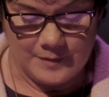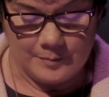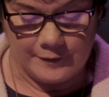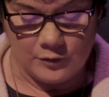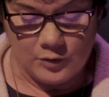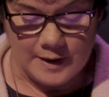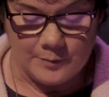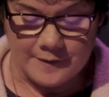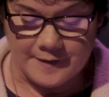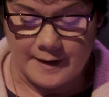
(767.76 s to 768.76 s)
Before Liam
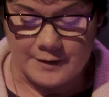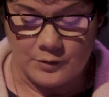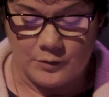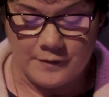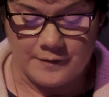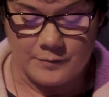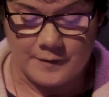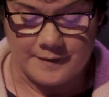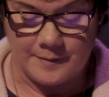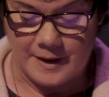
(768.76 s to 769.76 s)
was diagnosed
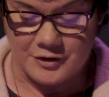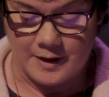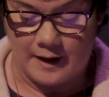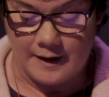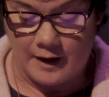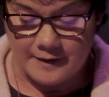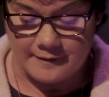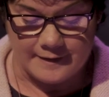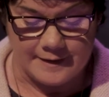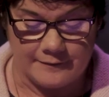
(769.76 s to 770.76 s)
with dementia, I
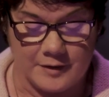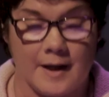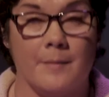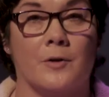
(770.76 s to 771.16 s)
honestly never came